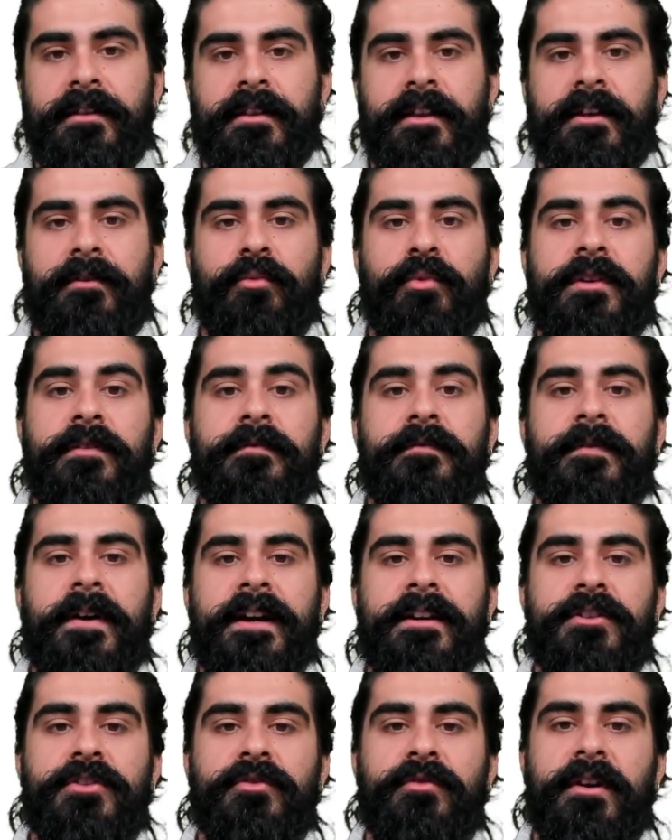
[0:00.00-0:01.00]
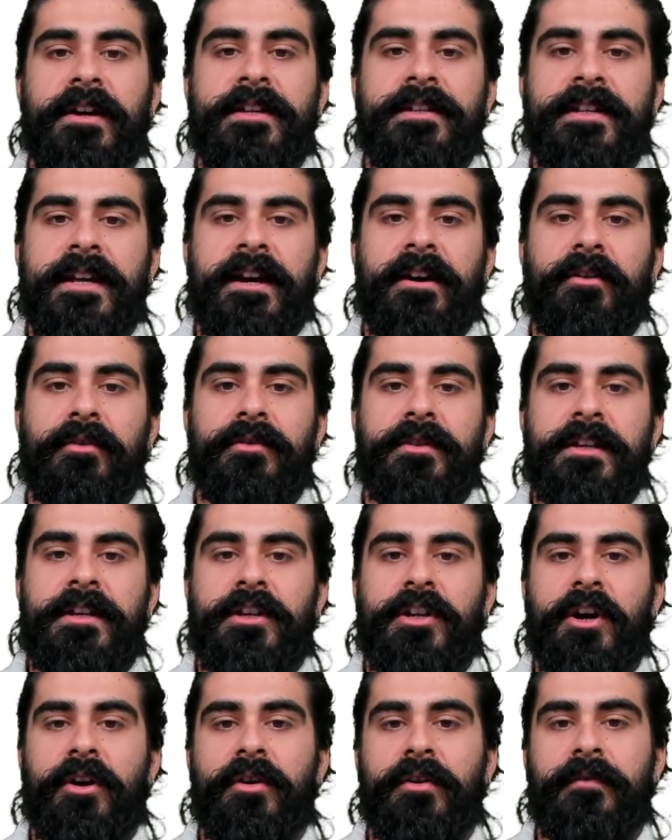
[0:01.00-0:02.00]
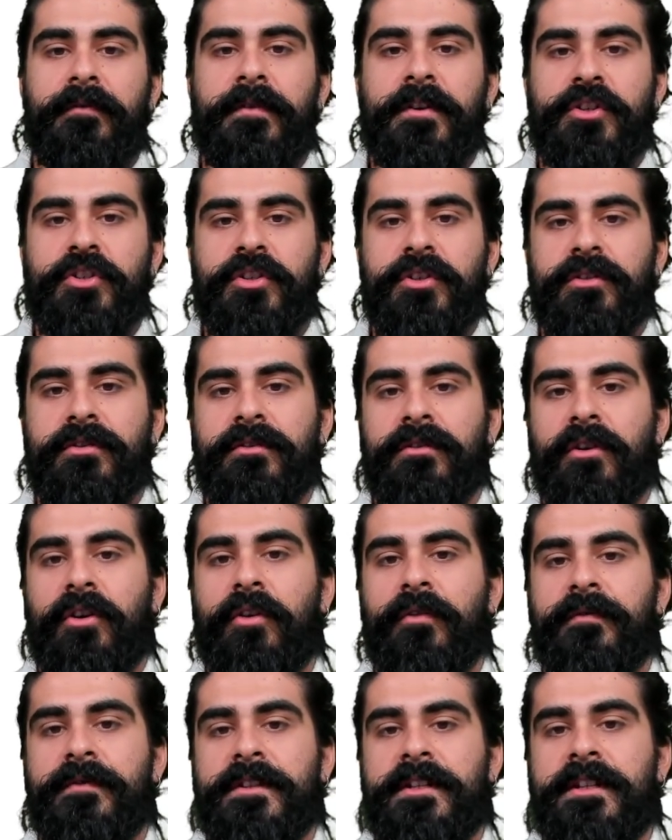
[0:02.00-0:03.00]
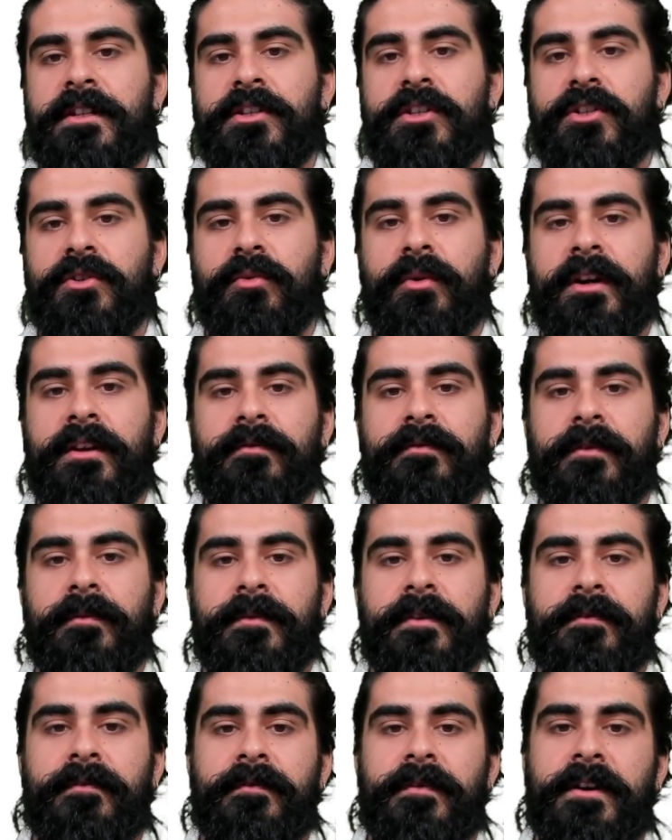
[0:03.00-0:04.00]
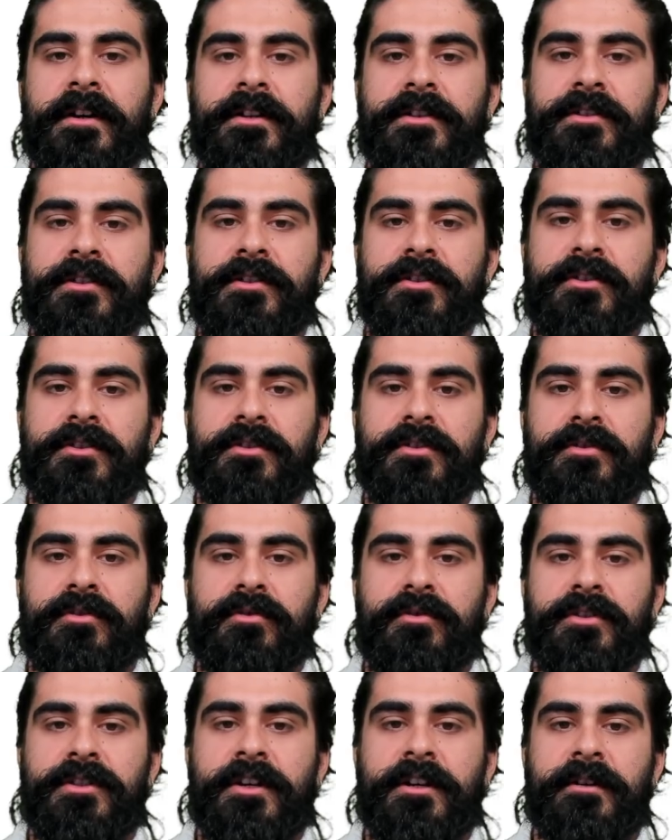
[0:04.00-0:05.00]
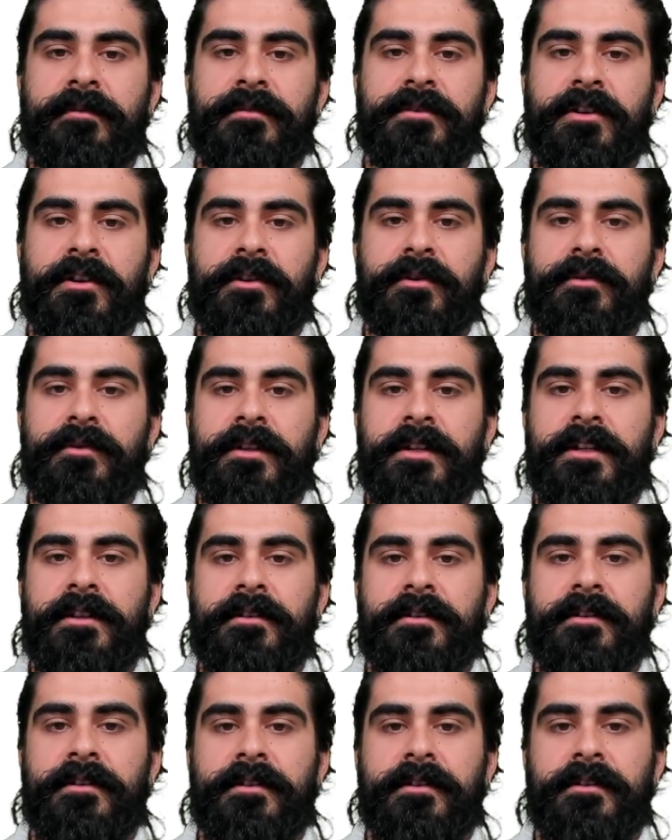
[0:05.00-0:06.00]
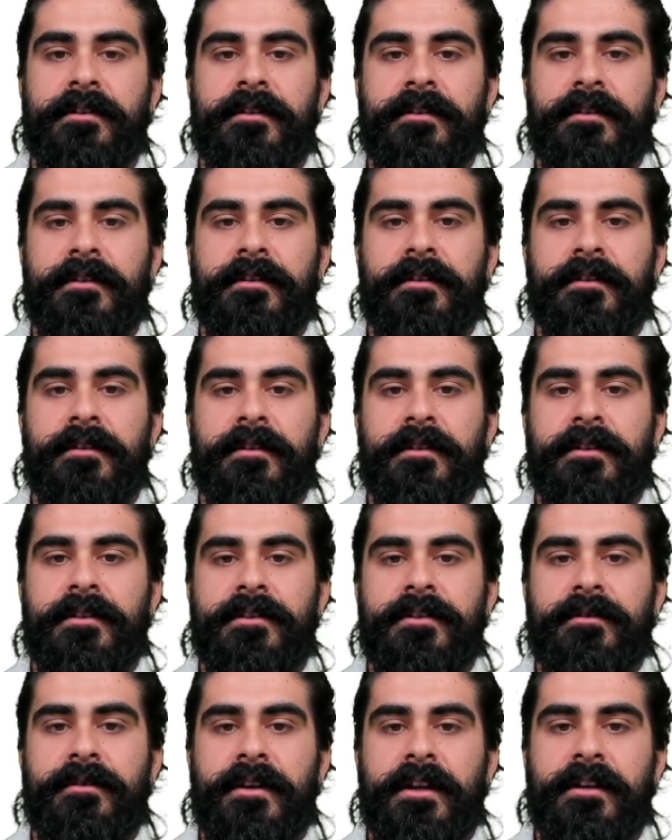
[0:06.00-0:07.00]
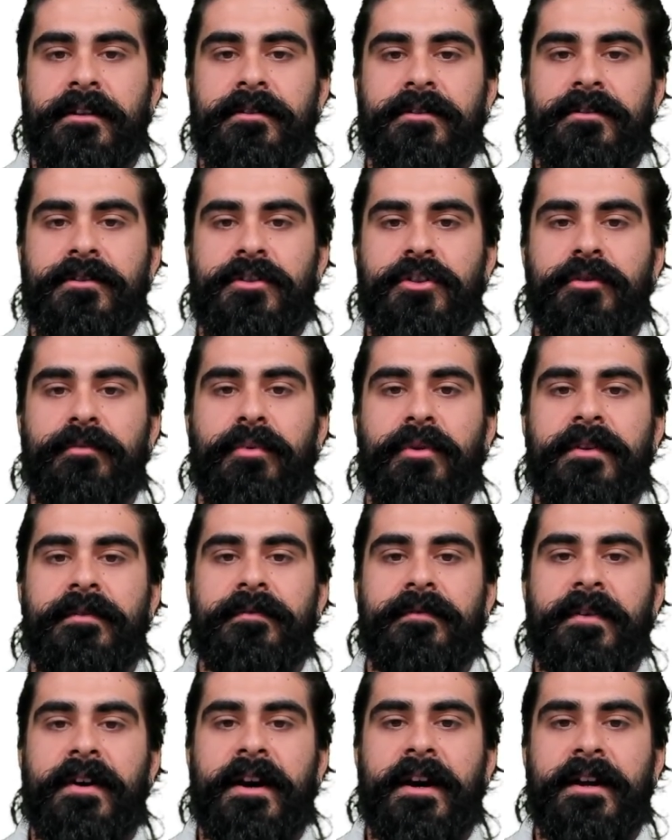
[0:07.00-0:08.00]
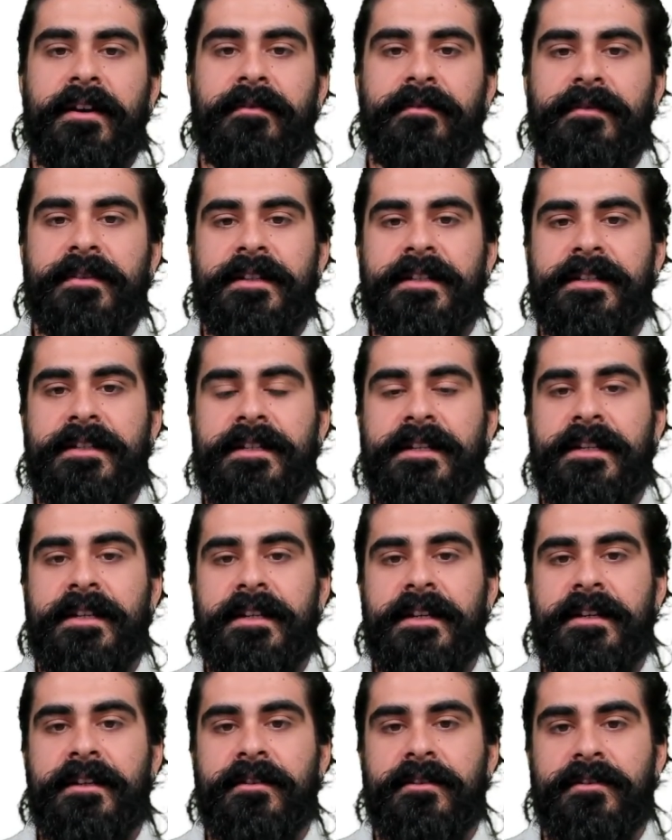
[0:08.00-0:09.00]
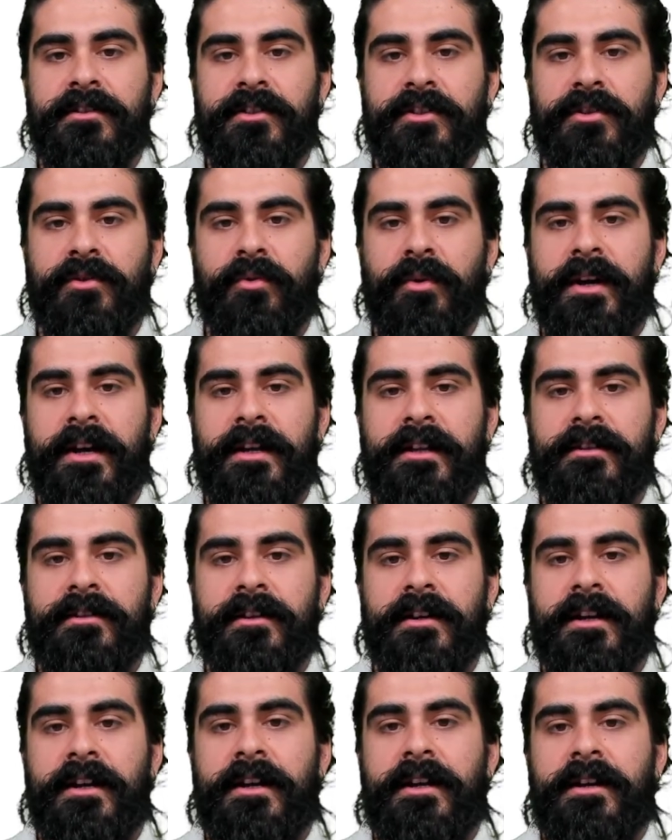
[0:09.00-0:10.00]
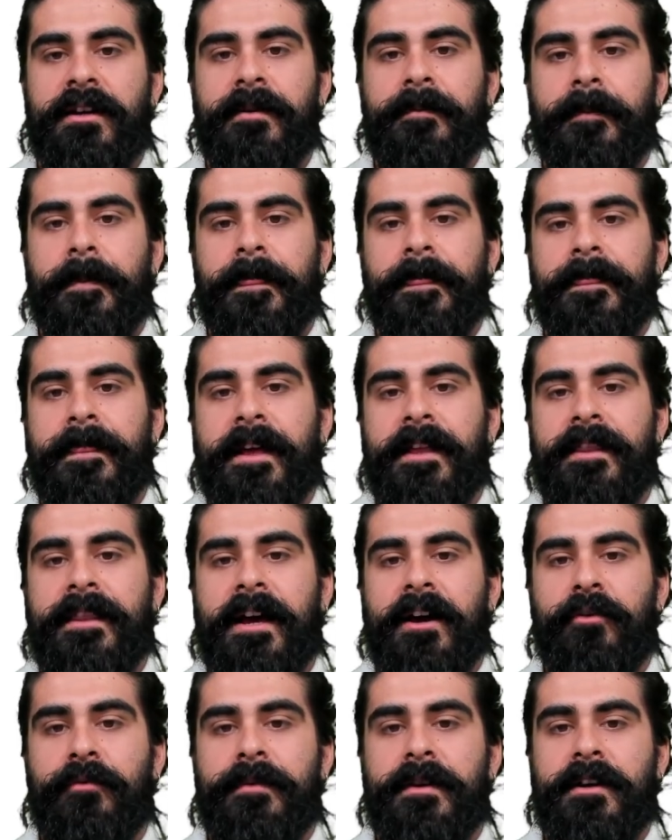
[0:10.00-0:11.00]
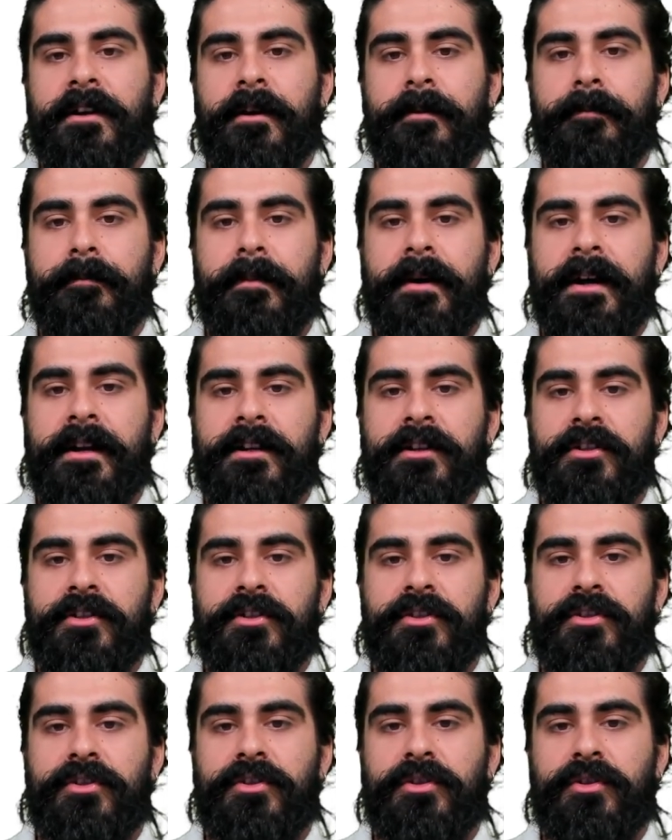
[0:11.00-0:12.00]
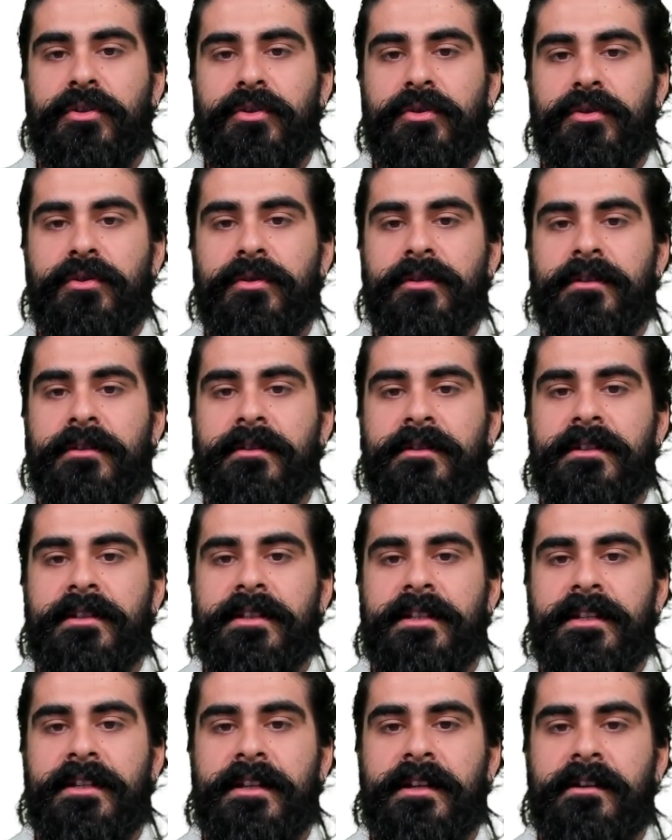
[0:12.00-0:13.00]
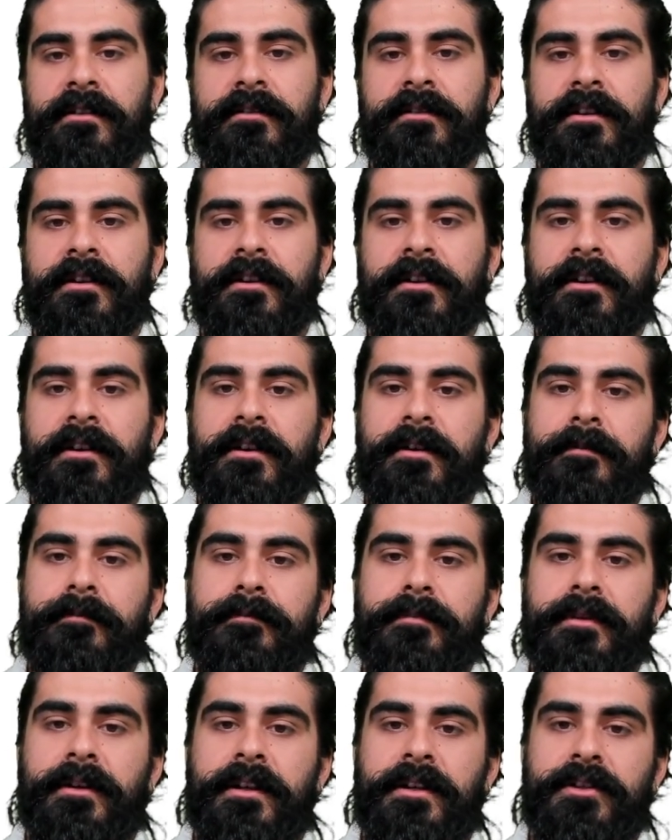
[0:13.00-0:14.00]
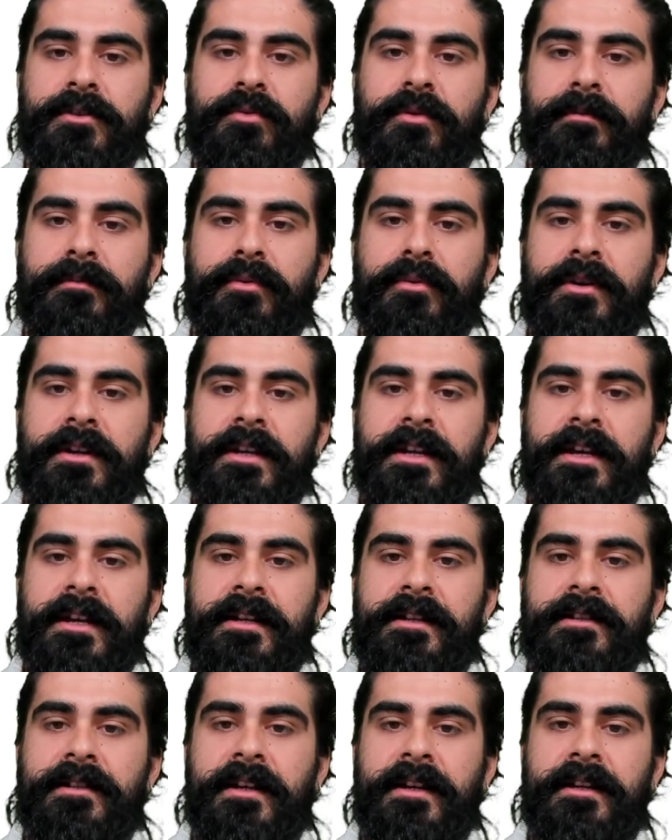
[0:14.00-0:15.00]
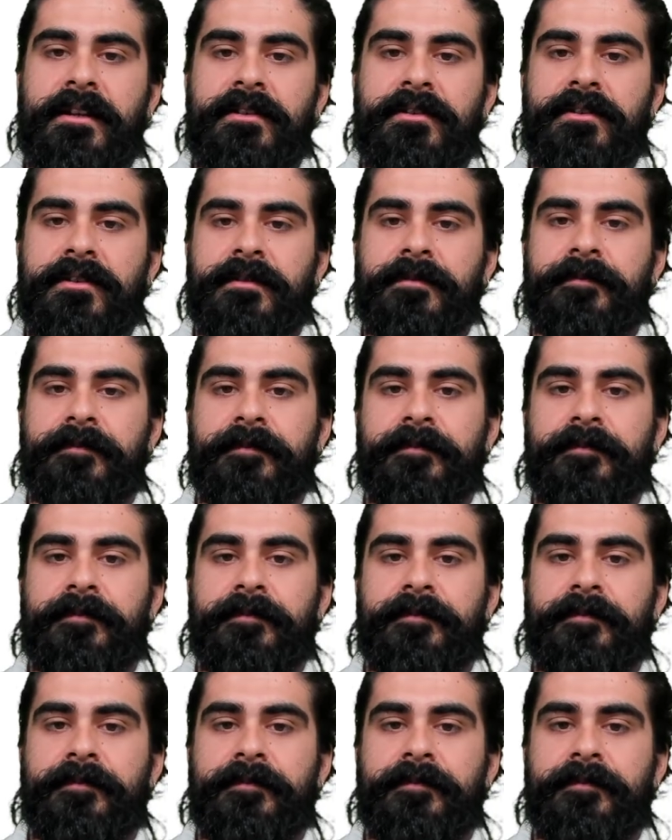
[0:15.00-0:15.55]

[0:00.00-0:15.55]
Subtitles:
Then we factorize out the coefficient of t squared from the first two terms only. So we get 2.5t squared, then that will become minus 2t plus 1.88.